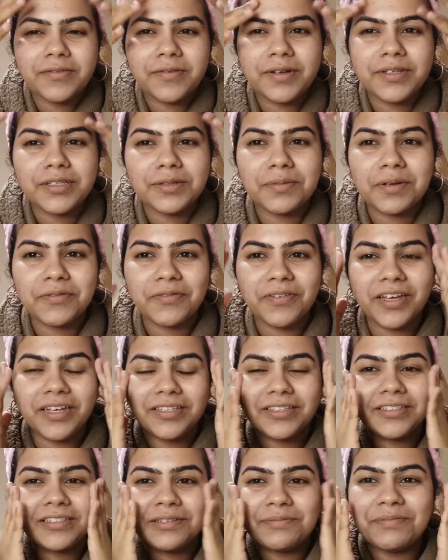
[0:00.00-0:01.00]
once my
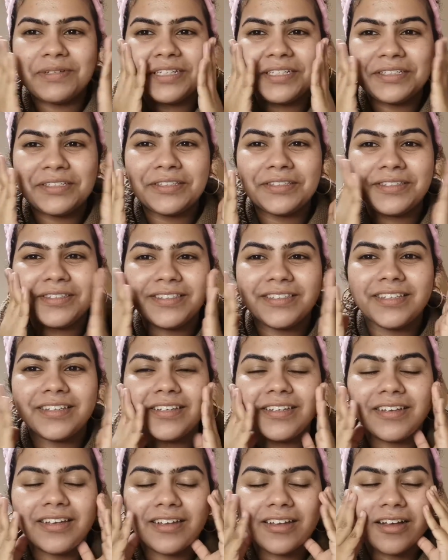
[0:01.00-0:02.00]
face is a bit
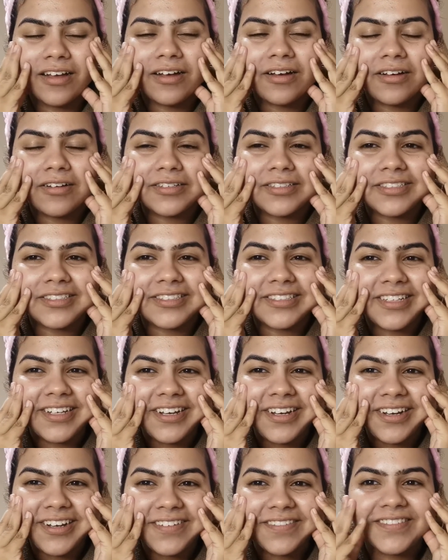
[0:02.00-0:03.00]

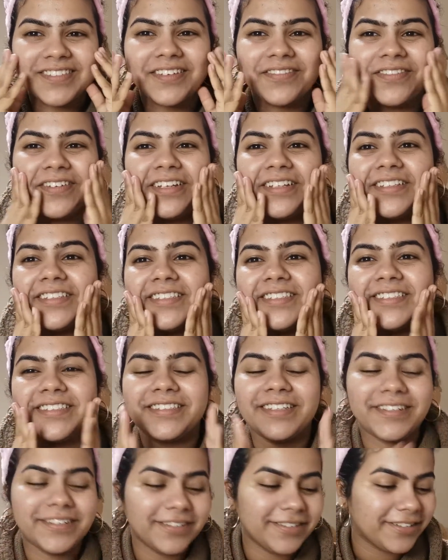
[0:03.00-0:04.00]
soft, that feels
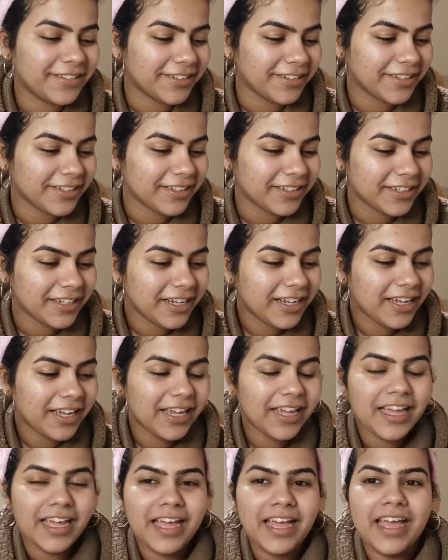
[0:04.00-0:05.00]
so good.
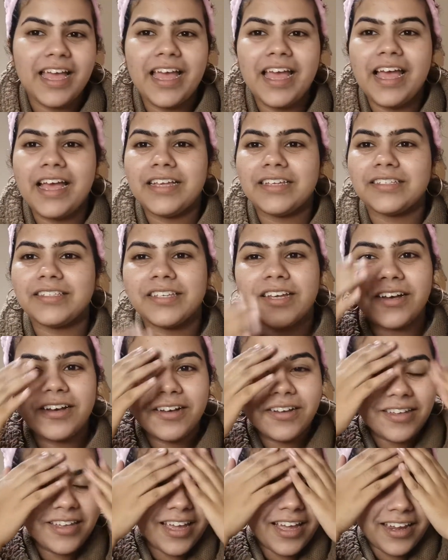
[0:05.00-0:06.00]
So
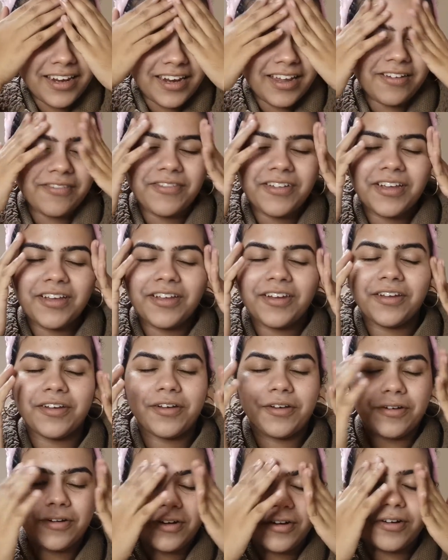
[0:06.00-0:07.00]
yeah, now we're gonna
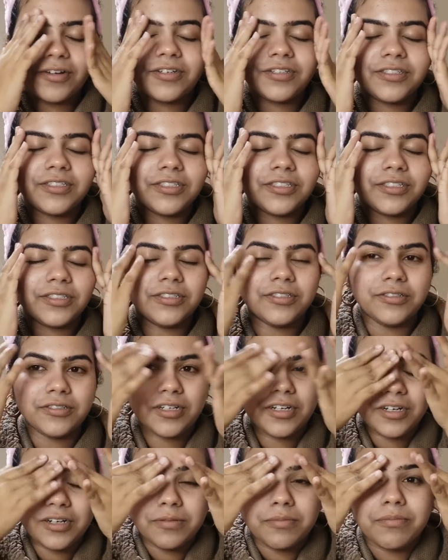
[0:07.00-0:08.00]
go on to
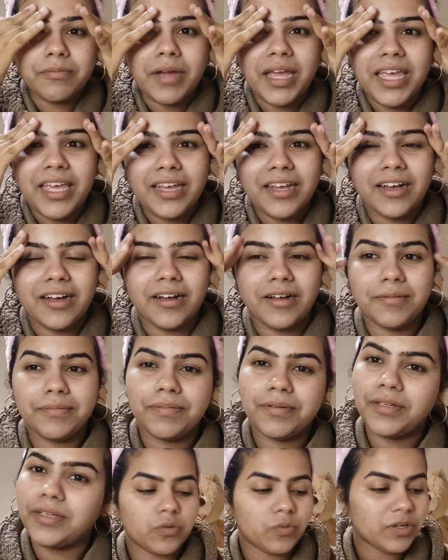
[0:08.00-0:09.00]
our makeup.
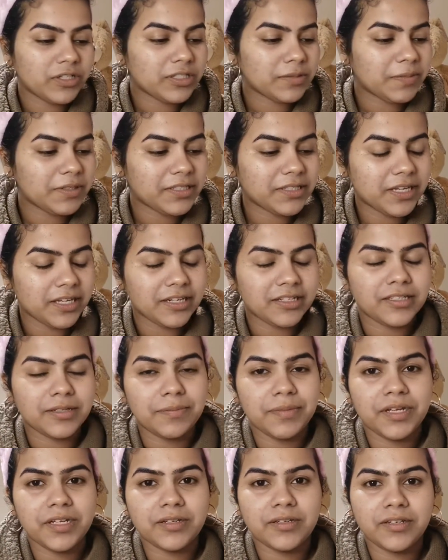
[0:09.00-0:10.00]
So once my skin is a
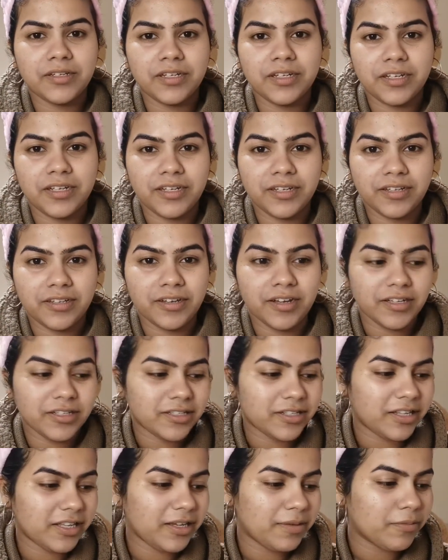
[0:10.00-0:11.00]
bit
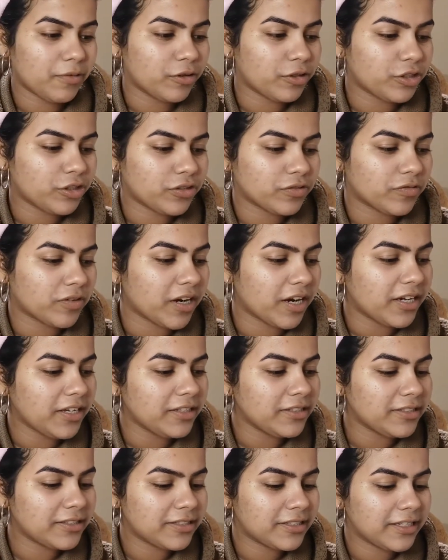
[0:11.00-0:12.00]
nicely
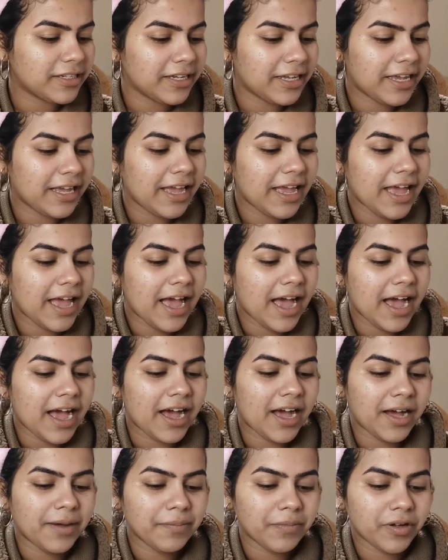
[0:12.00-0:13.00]
moisturized,
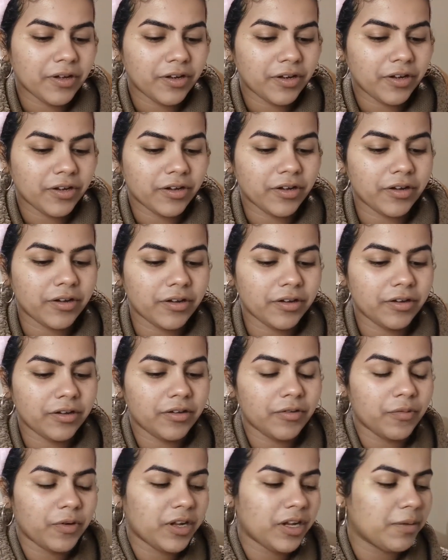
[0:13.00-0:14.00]
I'm gonna
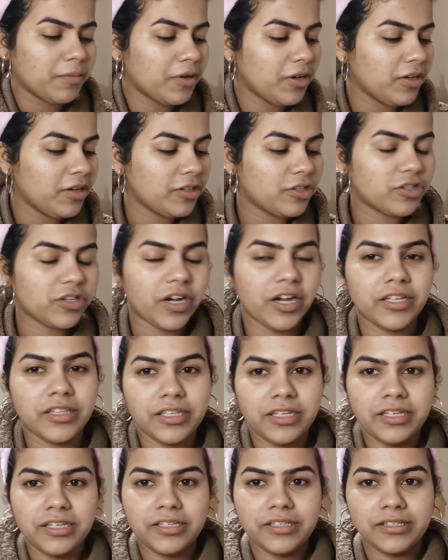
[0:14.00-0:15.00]
try
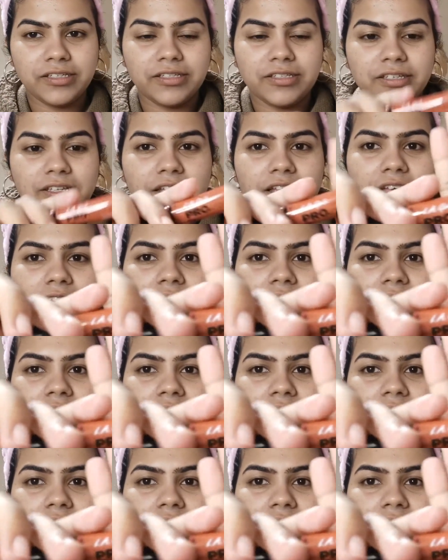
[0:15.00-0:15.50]
these,